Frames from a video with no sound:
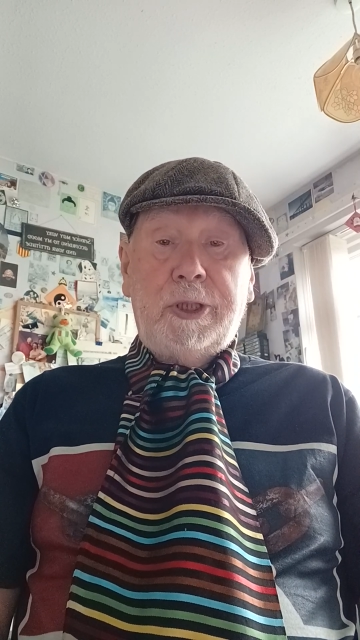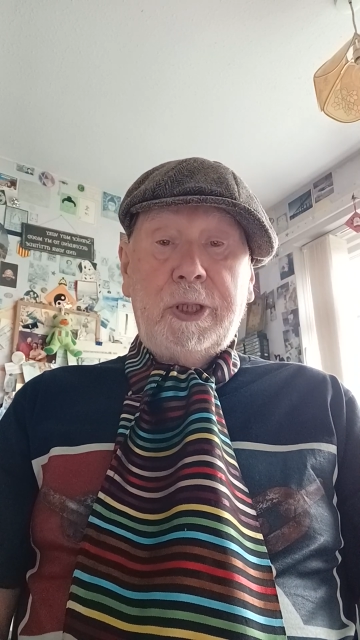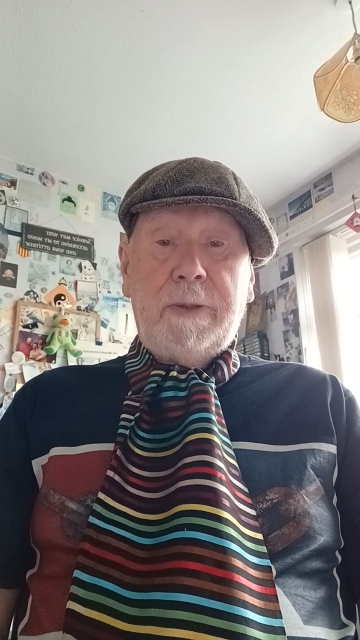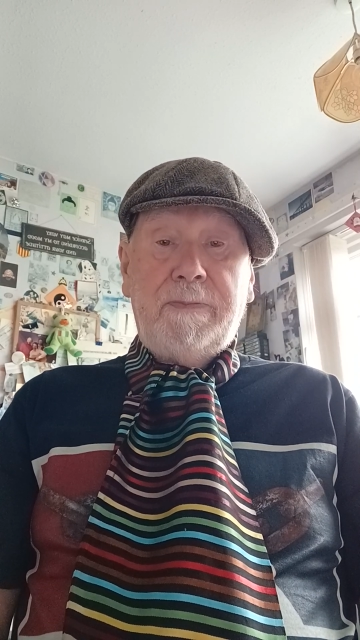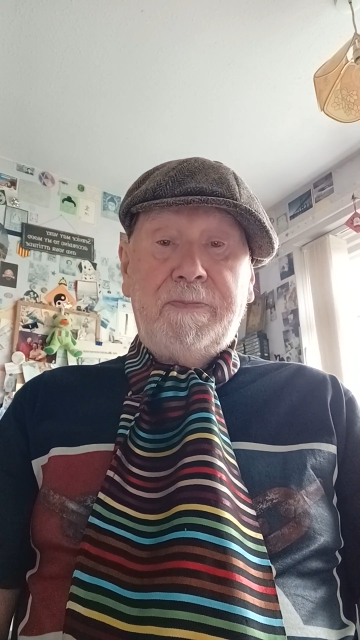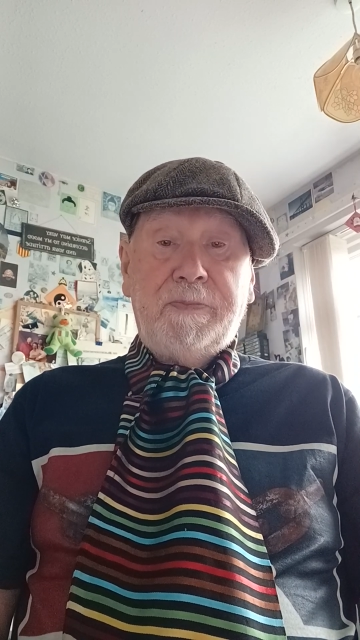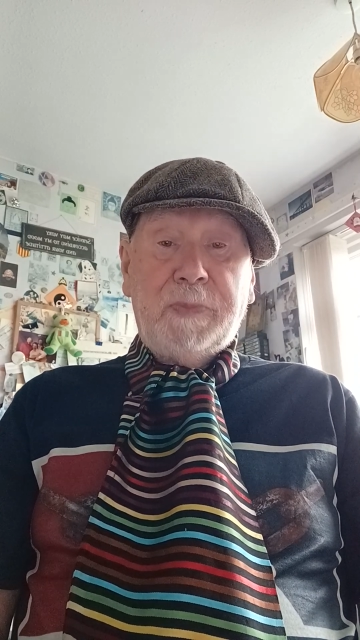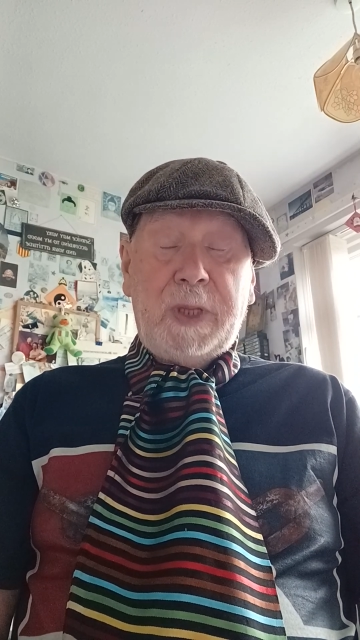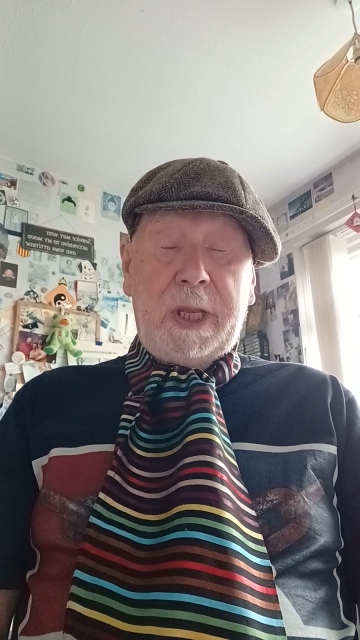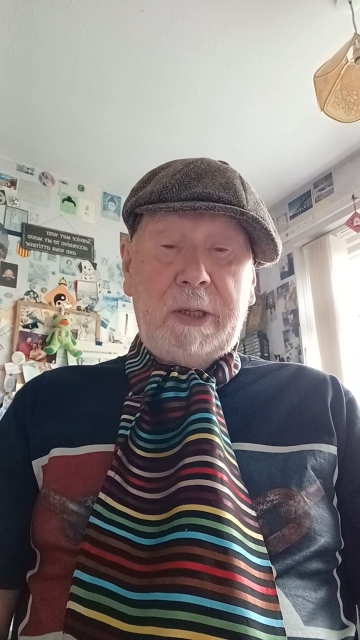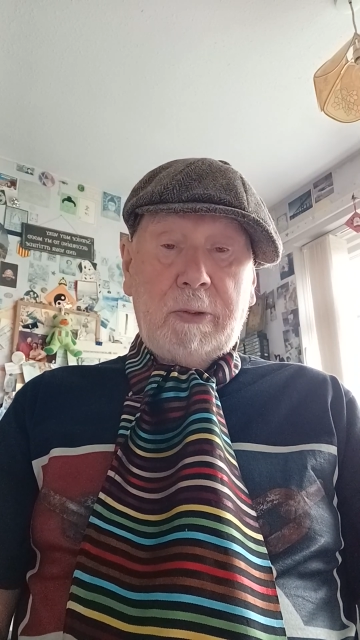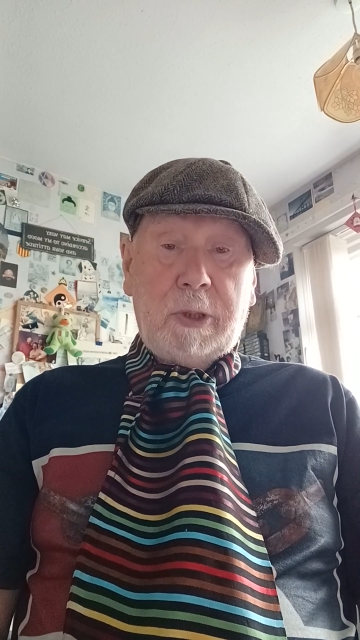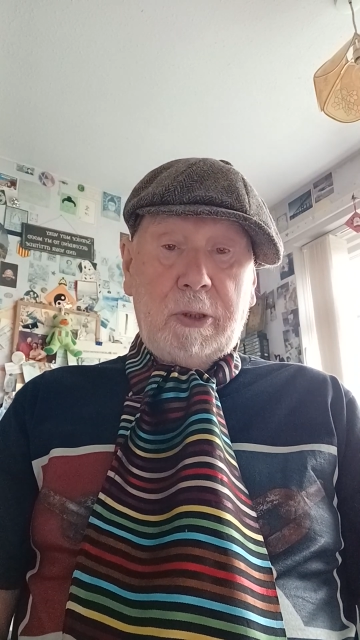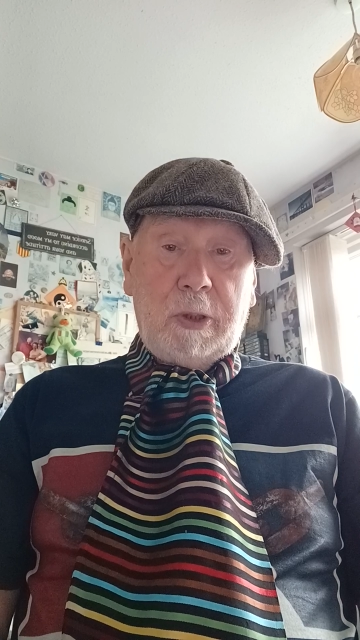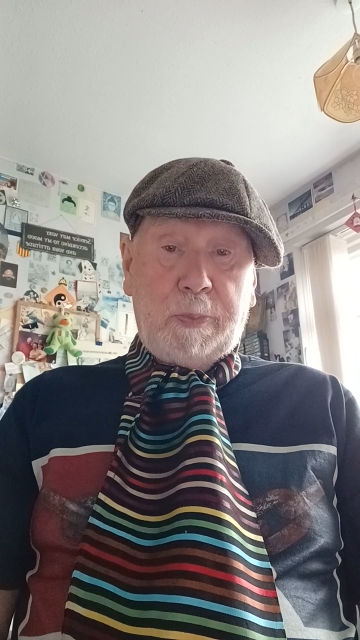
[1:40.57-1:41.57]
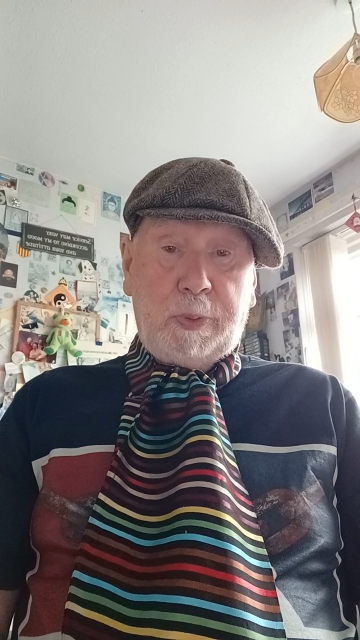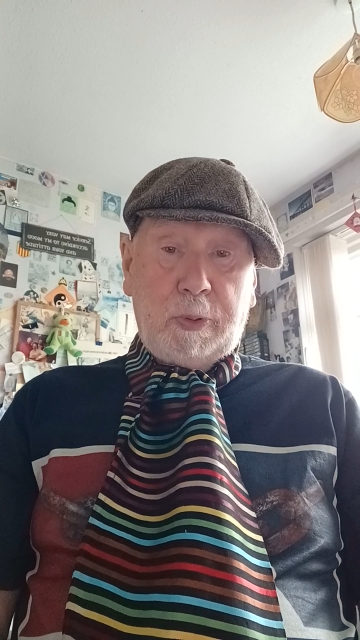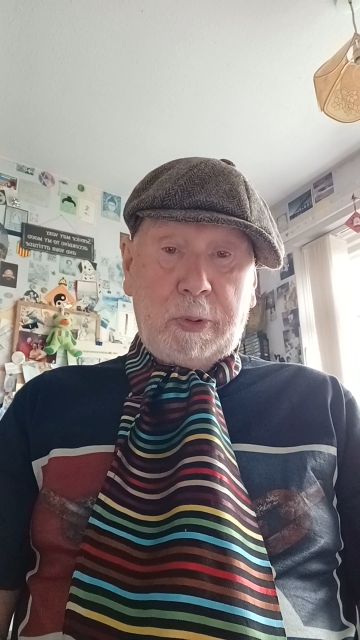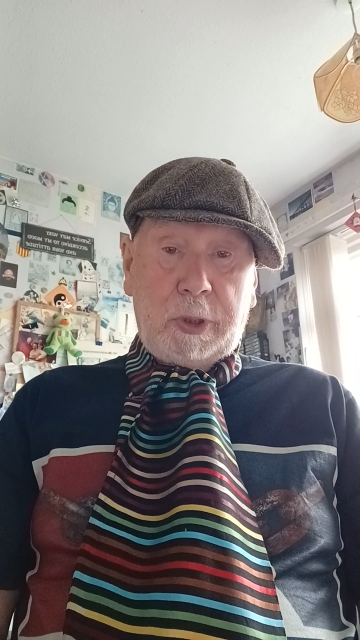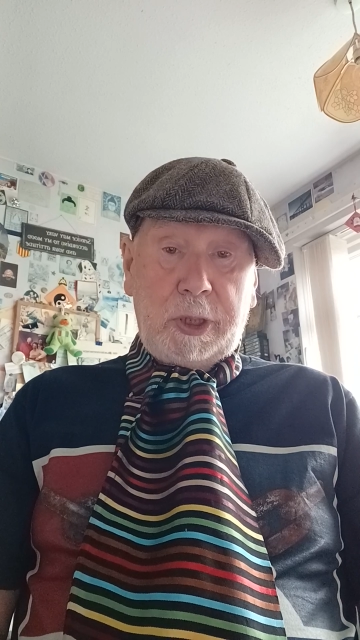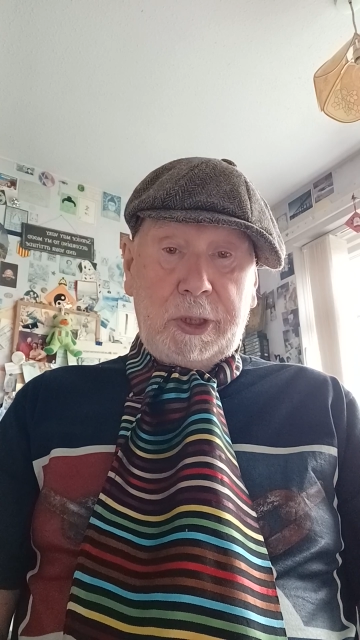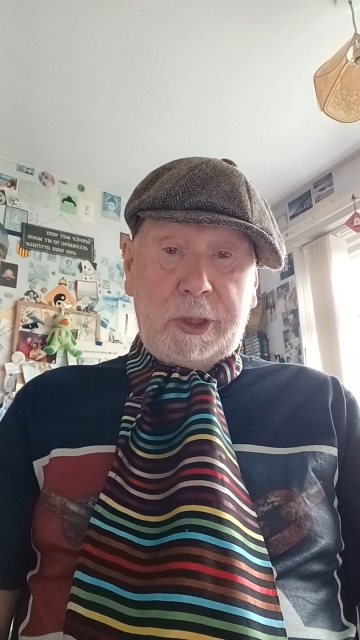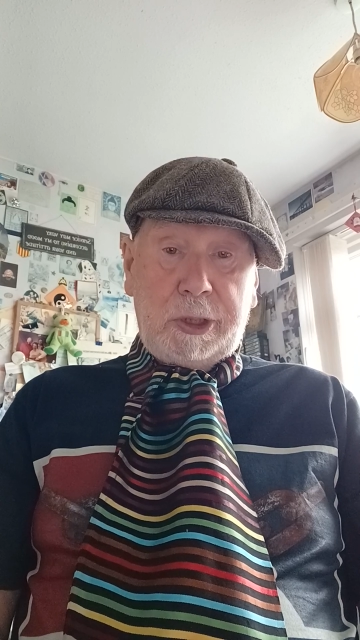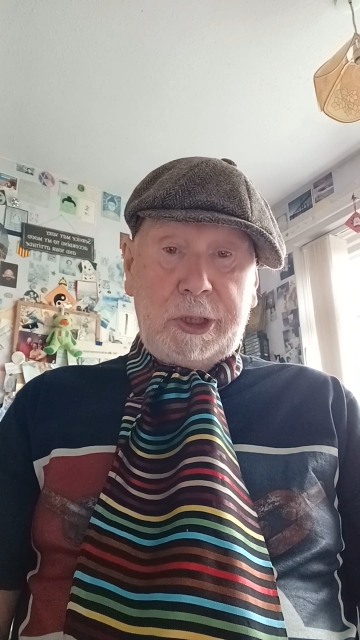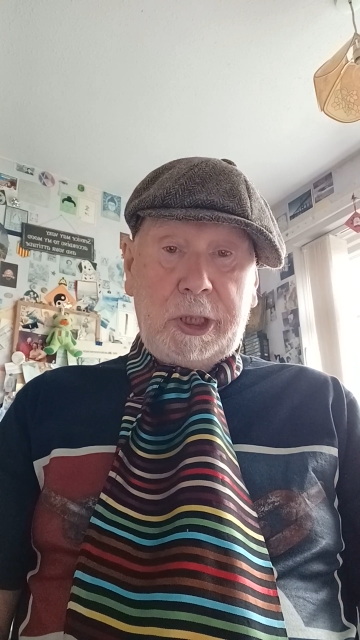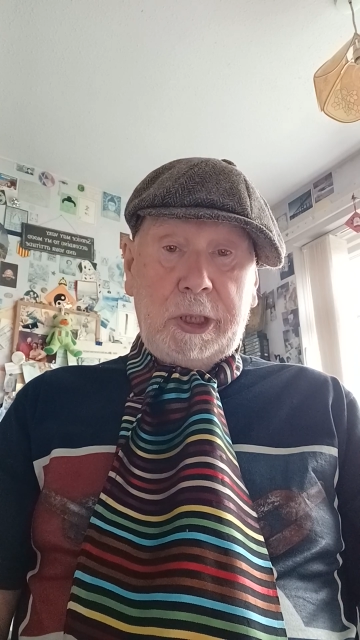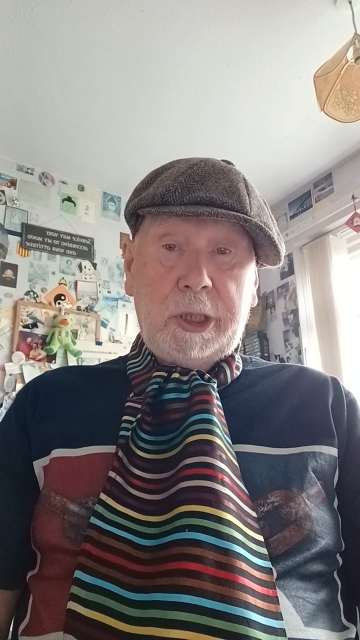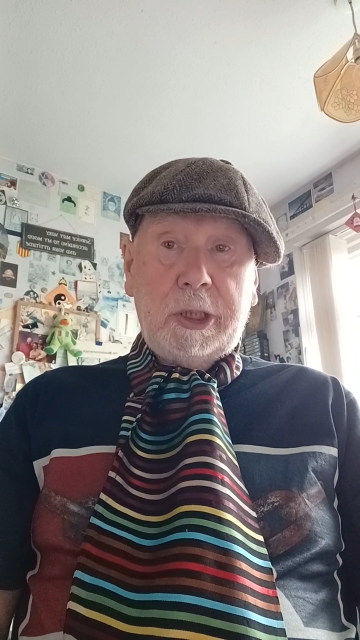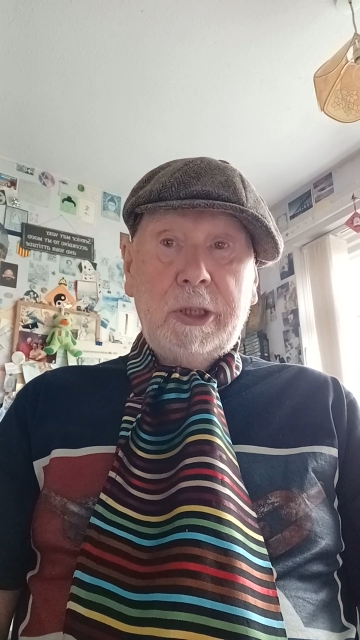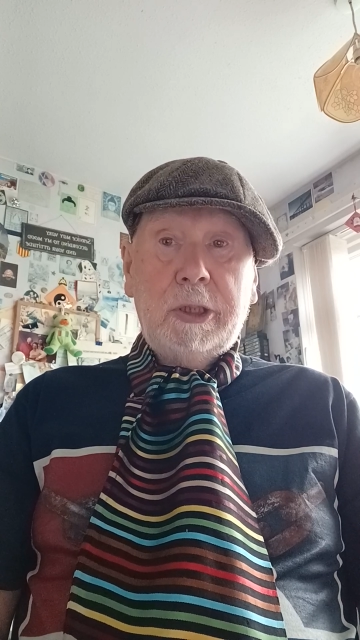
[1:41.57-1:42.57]
um, how can I put this
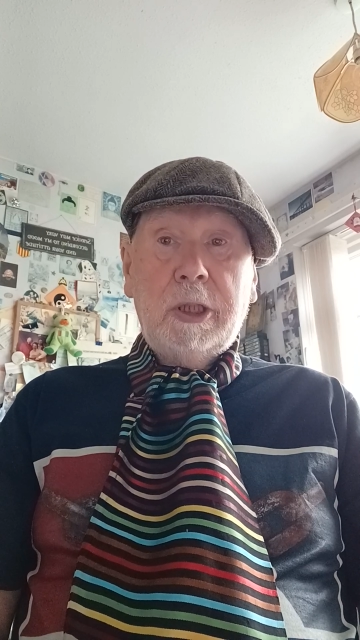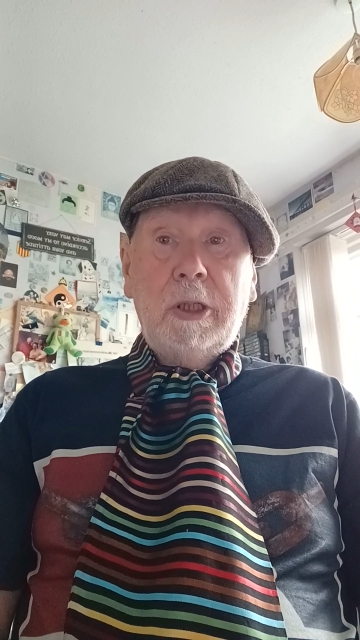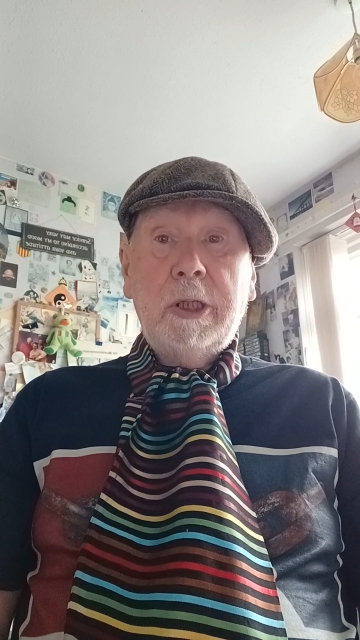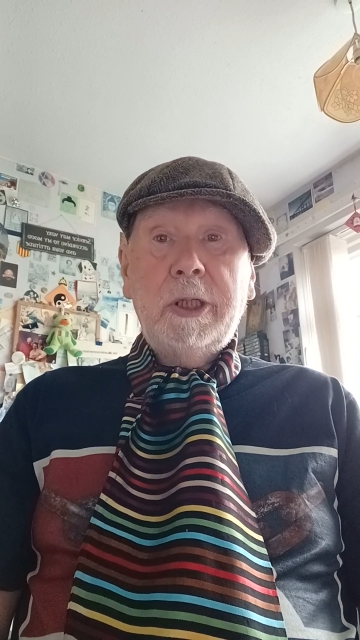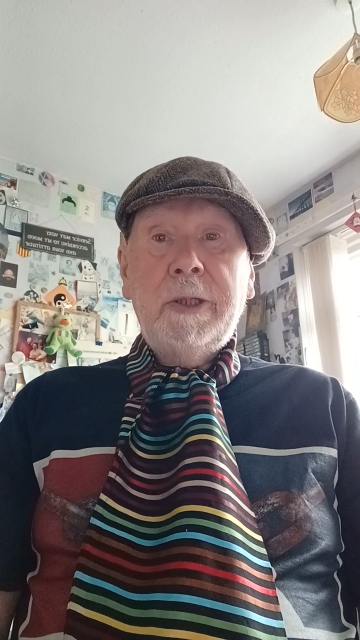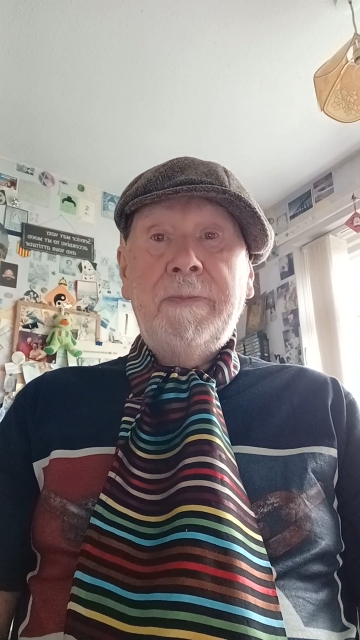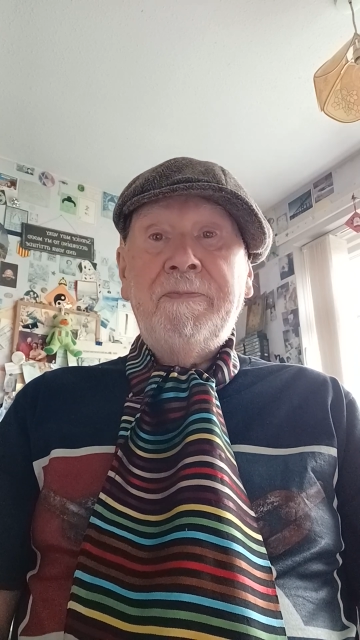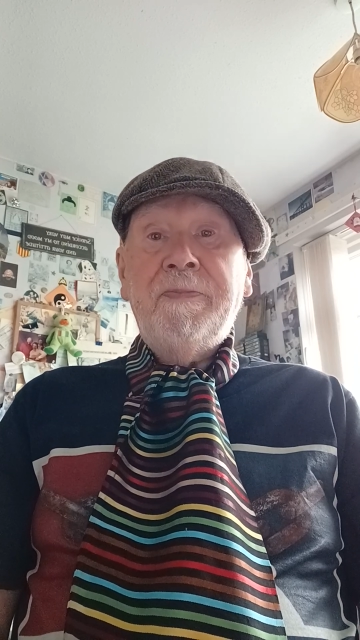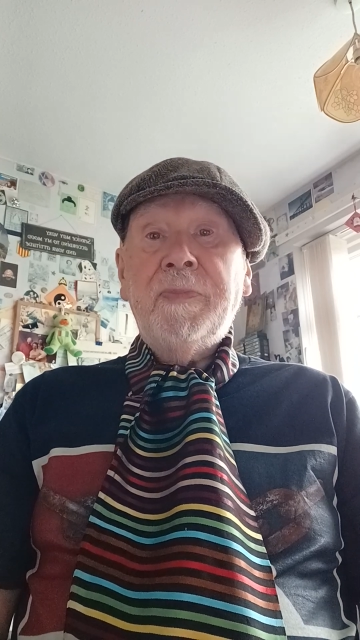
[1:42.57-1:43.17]
delicately,